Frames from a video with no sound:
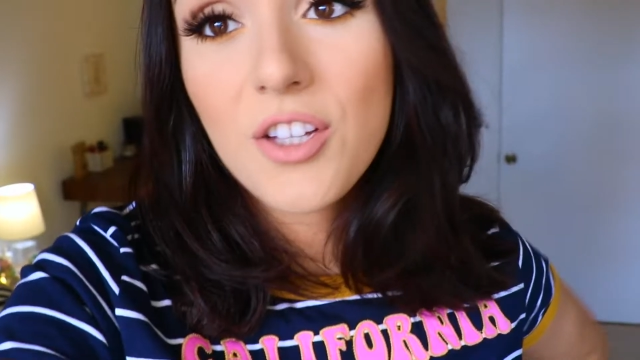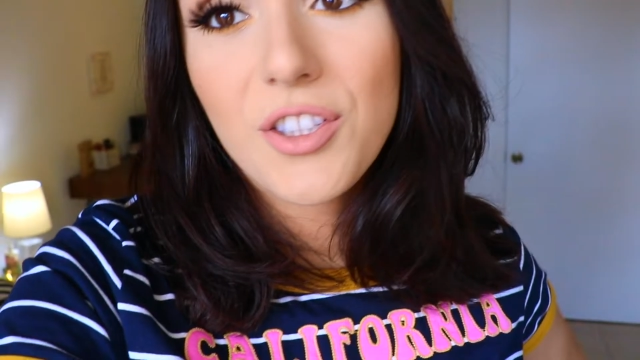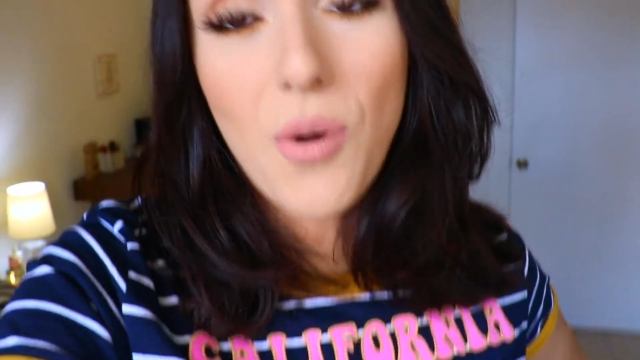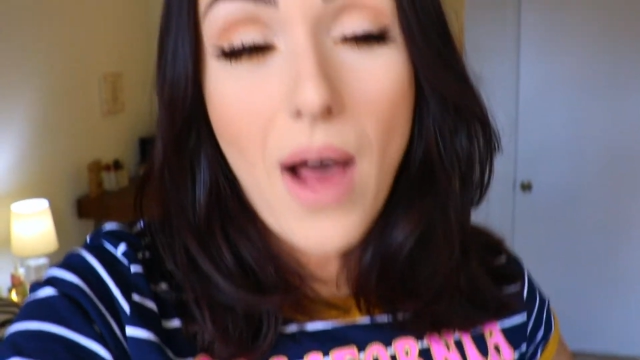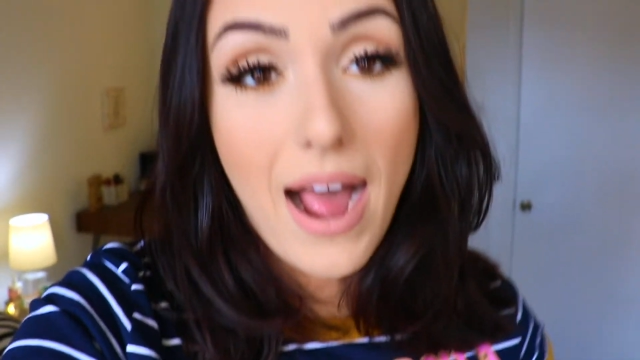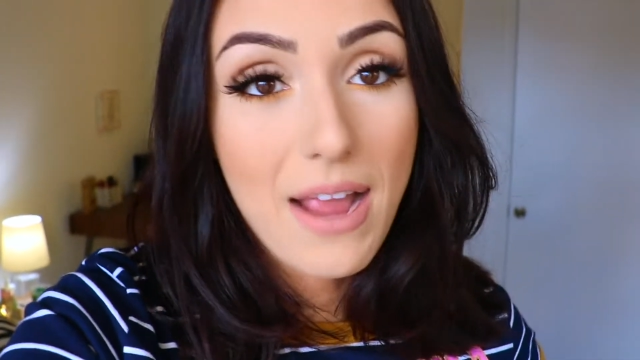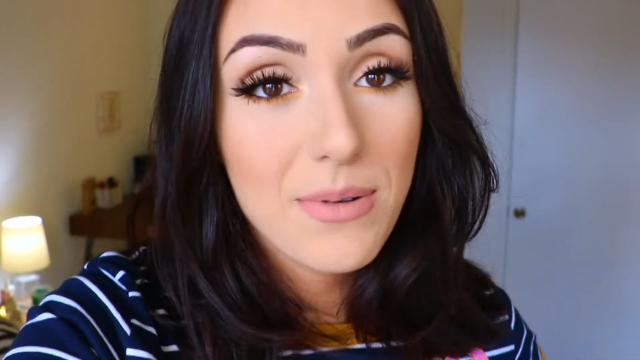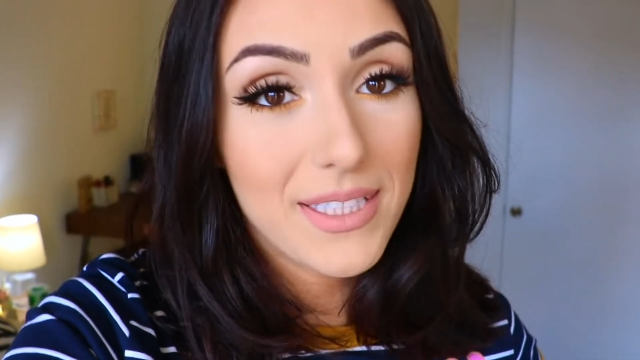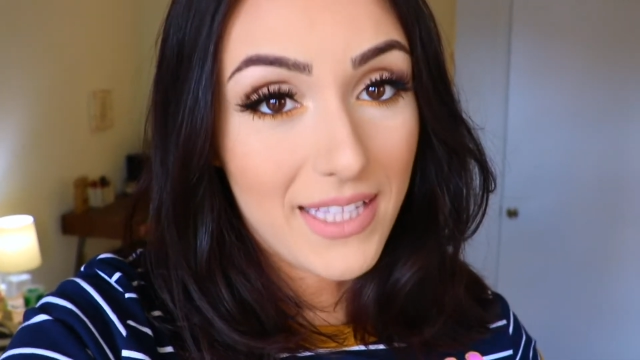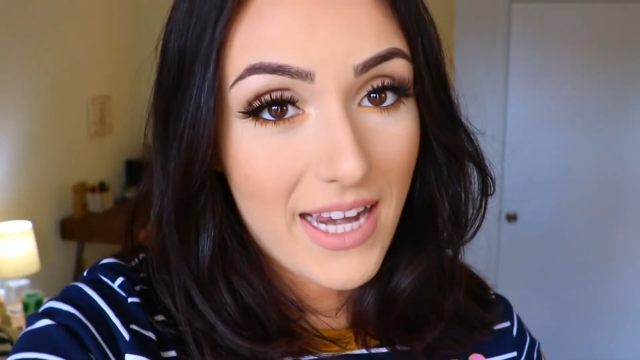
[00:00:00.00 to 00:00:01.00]
So I was
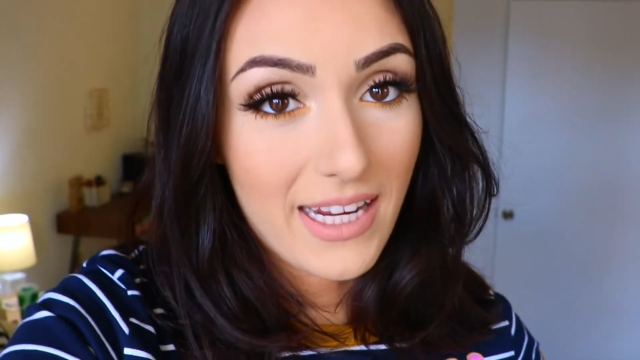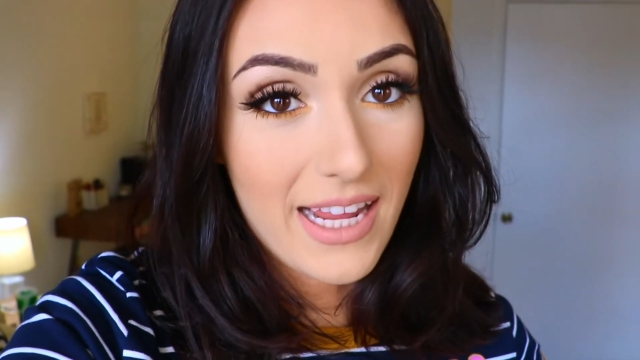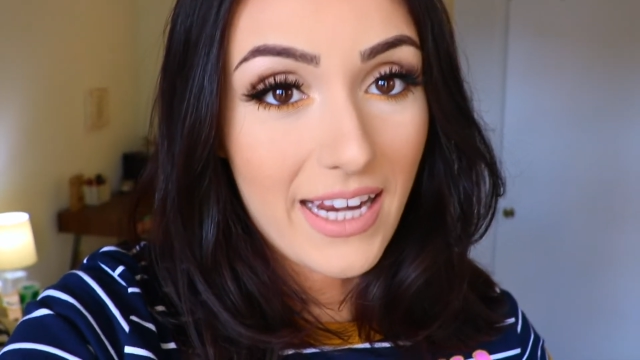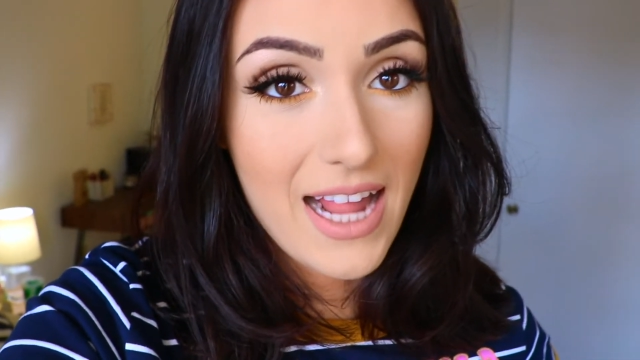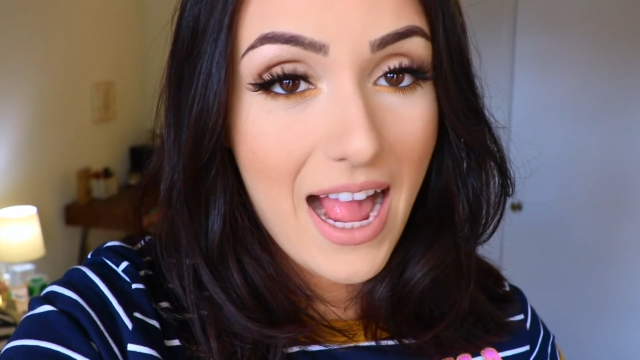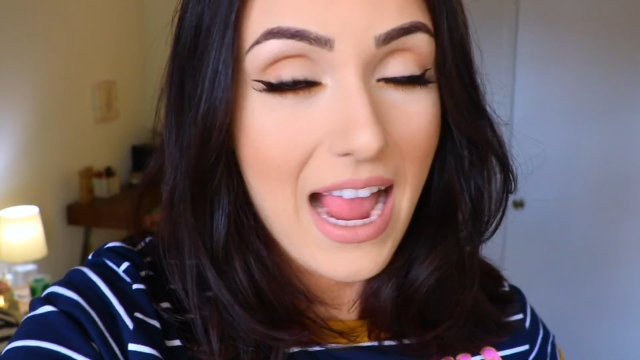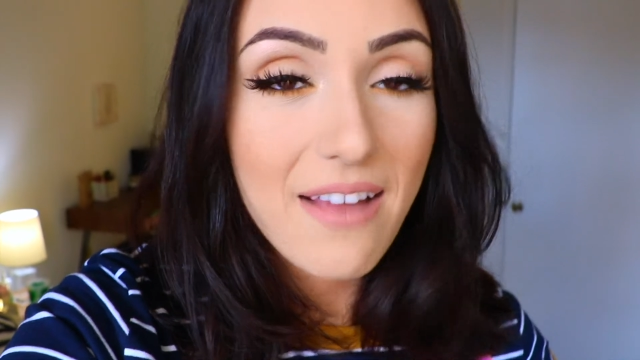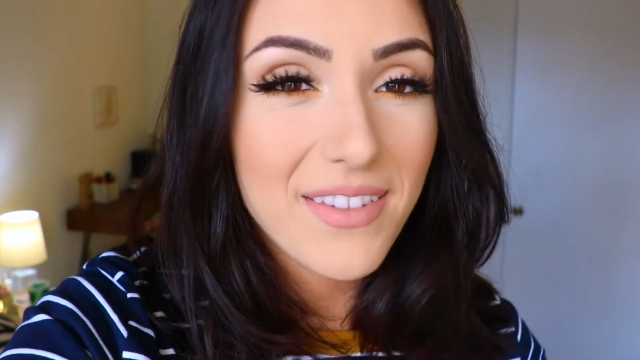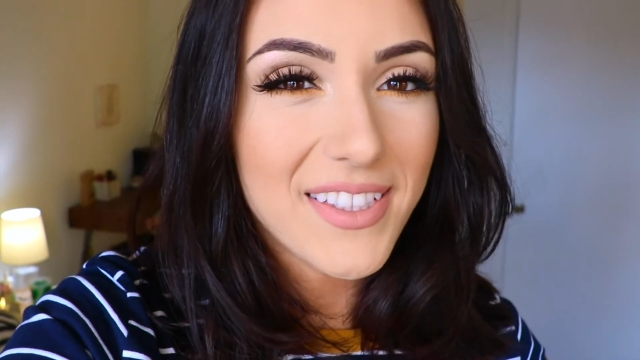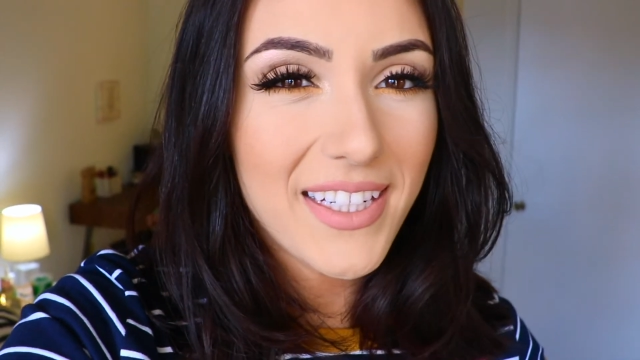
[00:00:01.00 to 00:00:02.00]
thinking, I
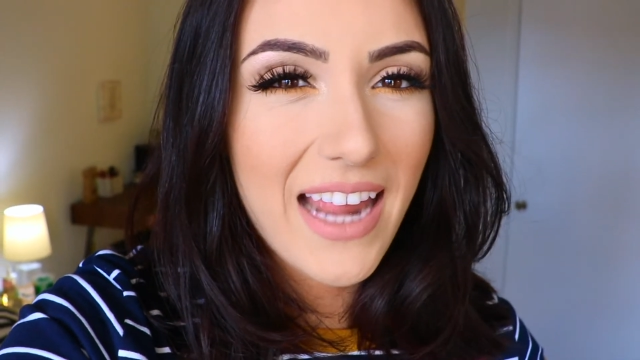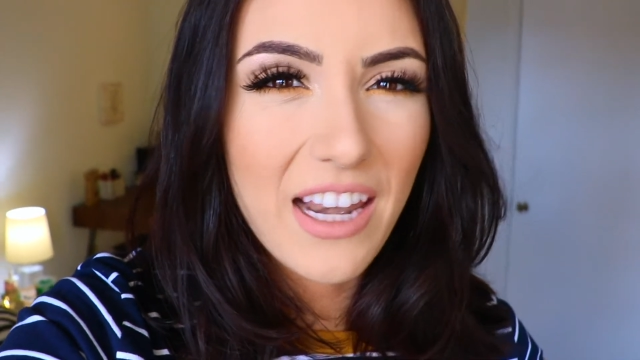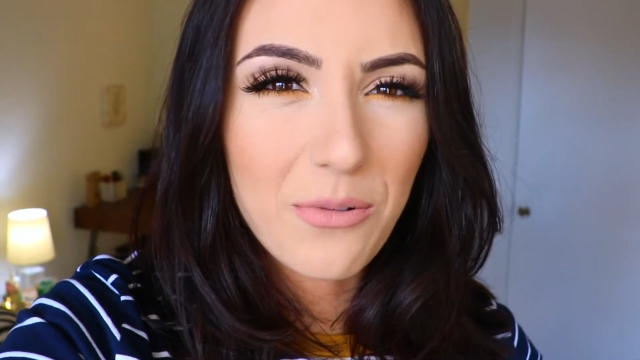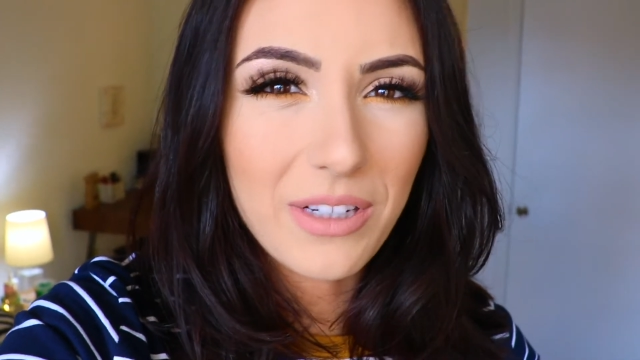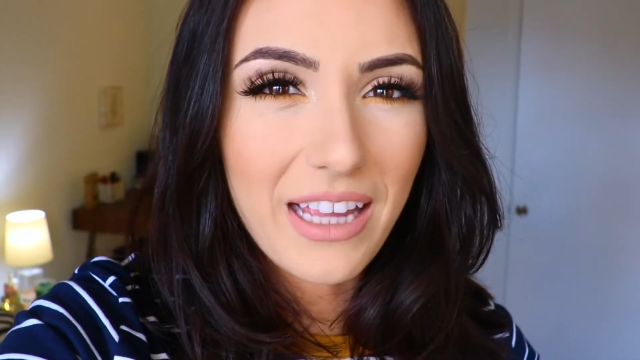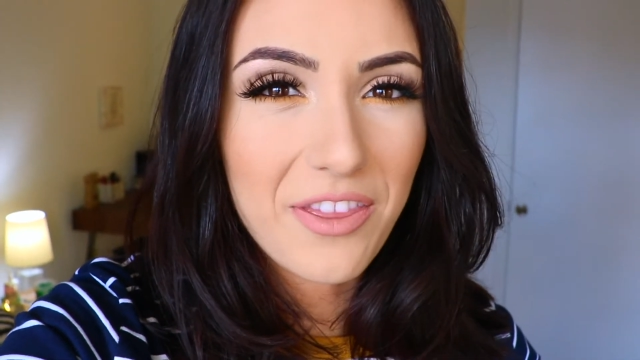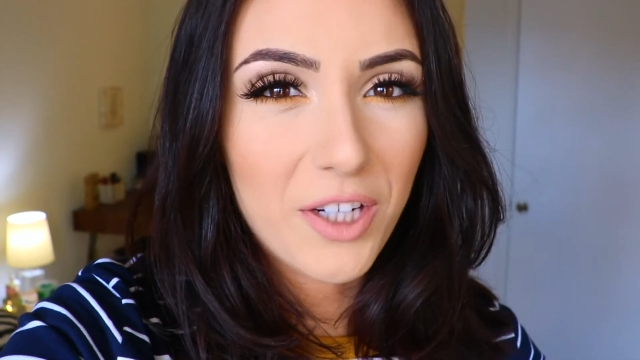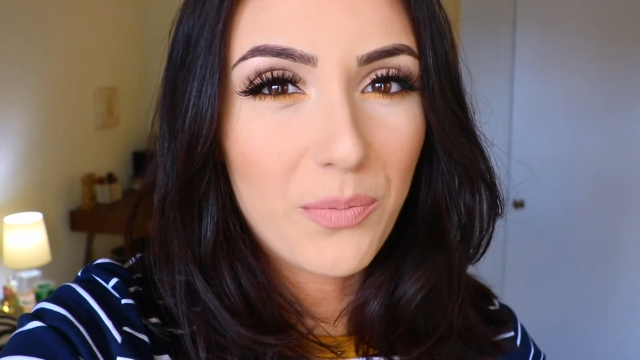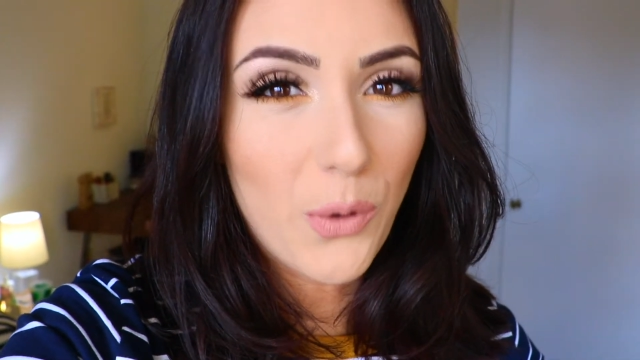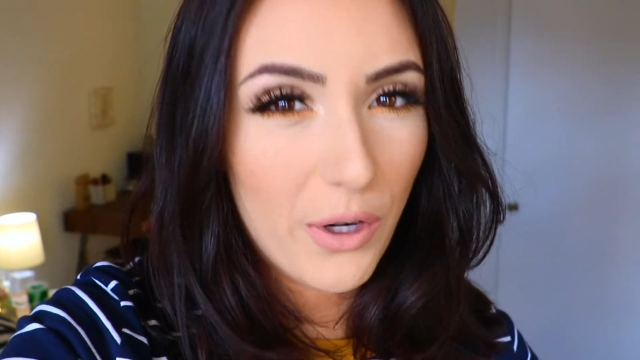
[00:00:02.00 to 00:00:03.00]
haven't seen anyone get their
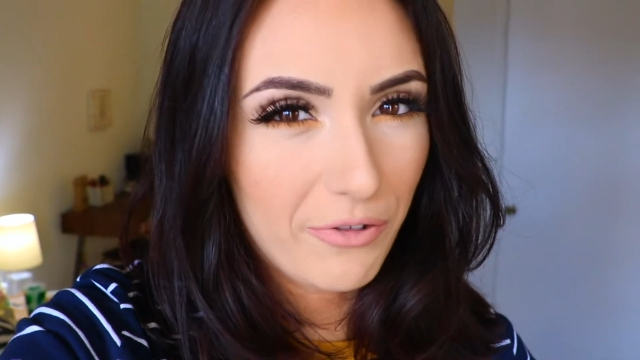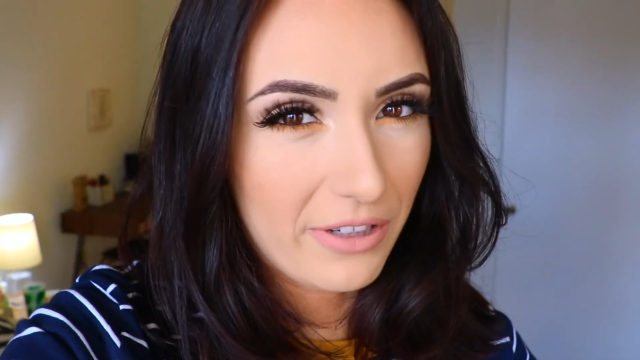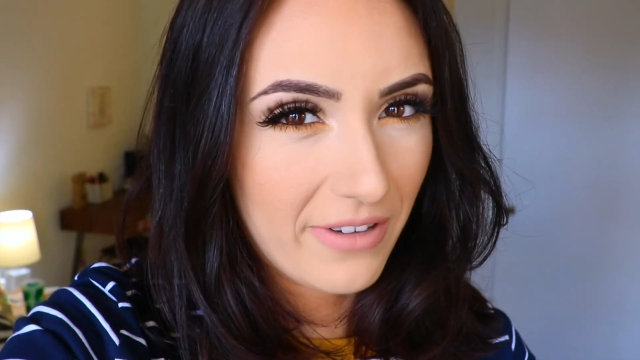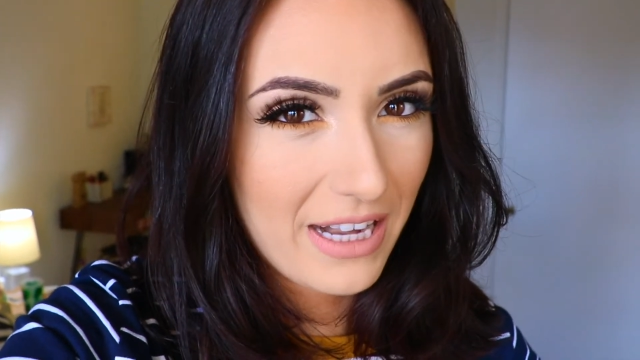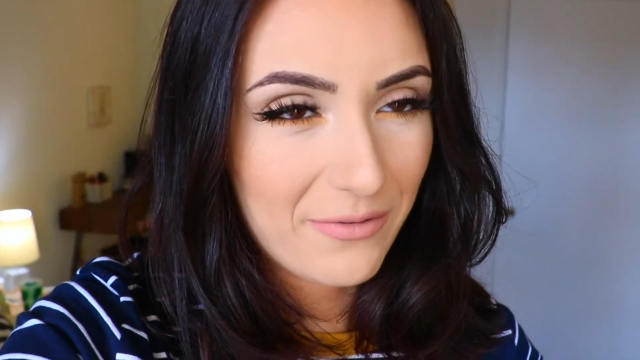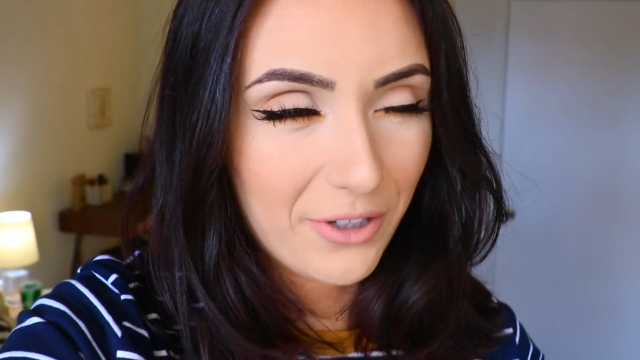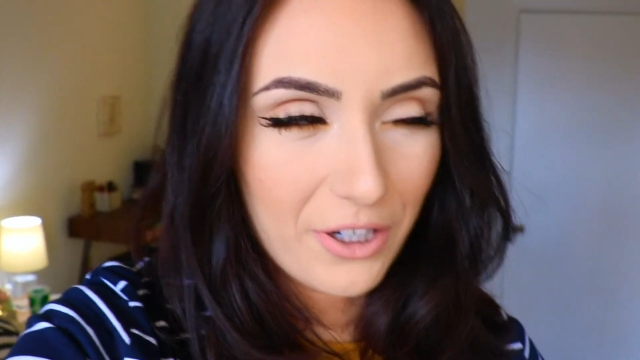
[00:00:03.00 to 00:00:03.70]
boyfriend ready for